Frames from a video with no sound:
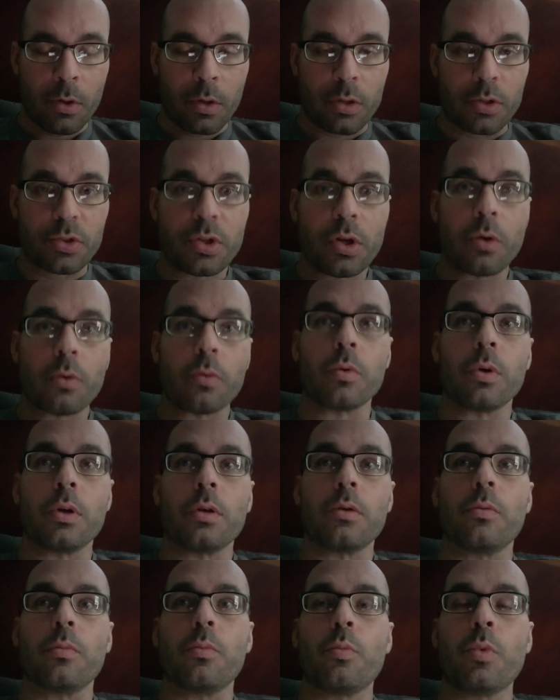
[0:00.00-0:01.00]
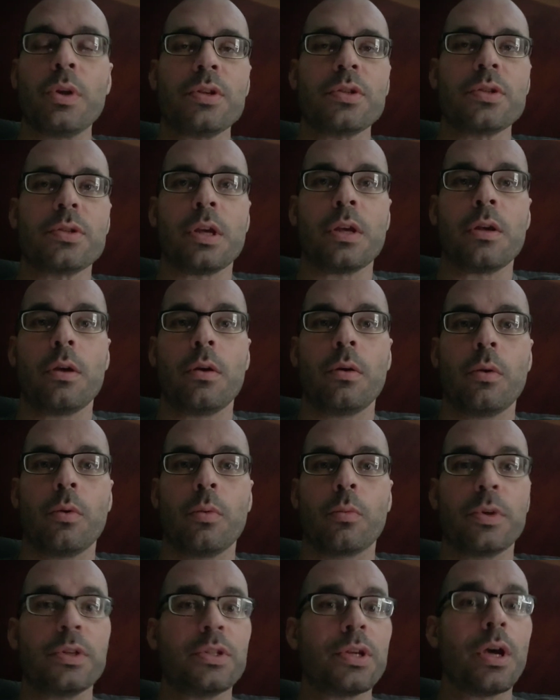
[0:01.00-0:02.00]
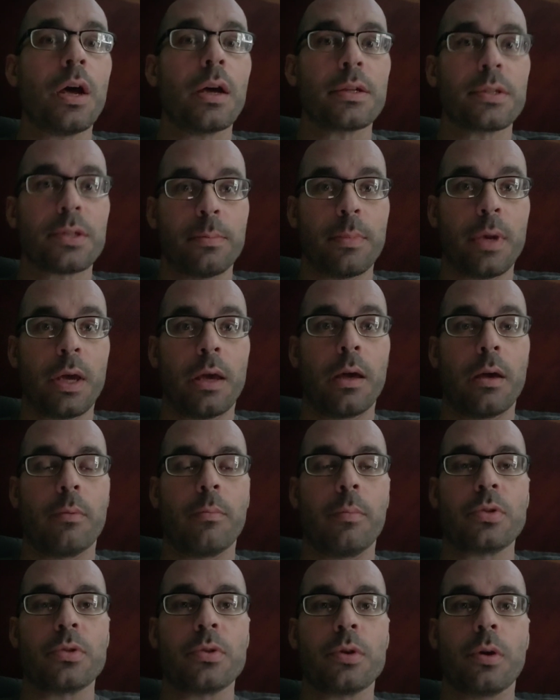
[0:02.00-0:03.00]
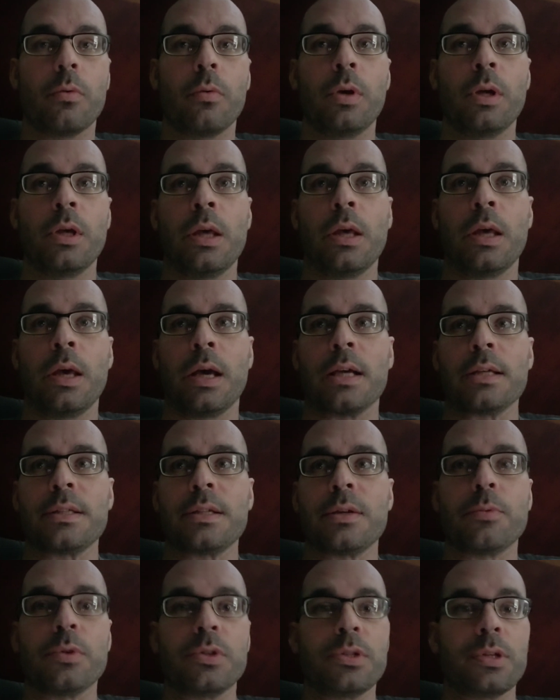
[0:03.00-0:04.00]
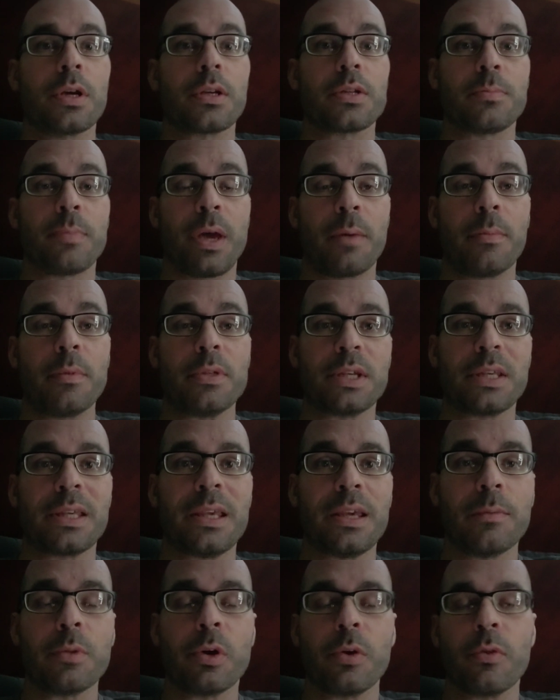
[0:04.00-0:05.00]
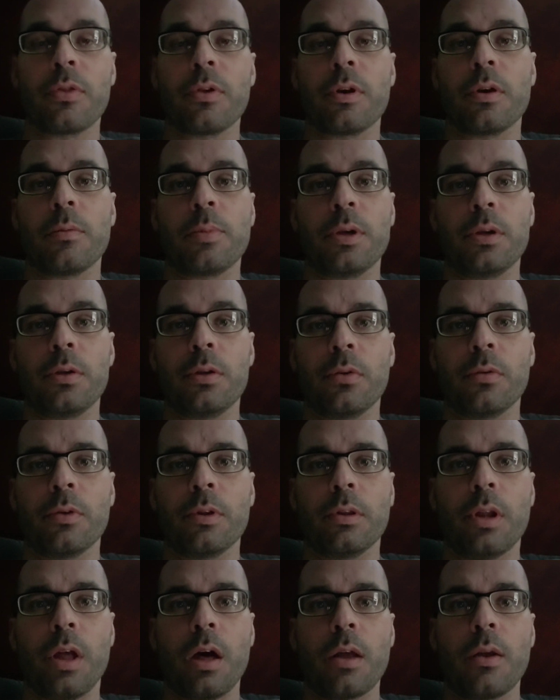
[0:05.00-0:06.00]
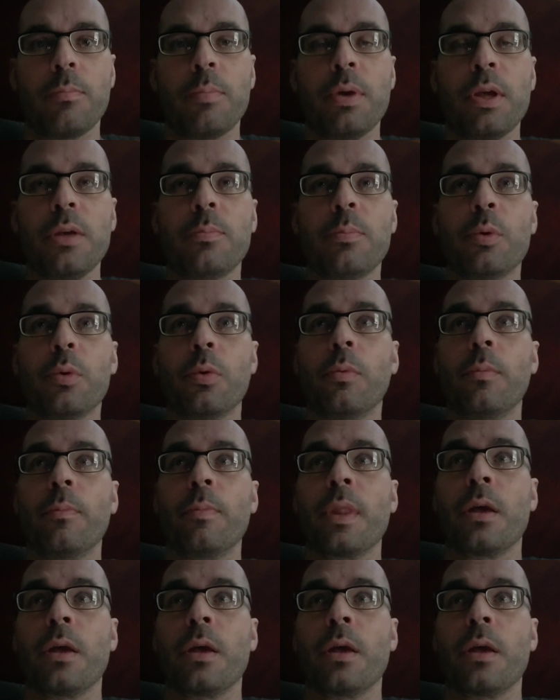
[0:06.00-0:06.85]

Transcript: So what is rituximab? So I said rituximab is a chemotherapy. A lot of people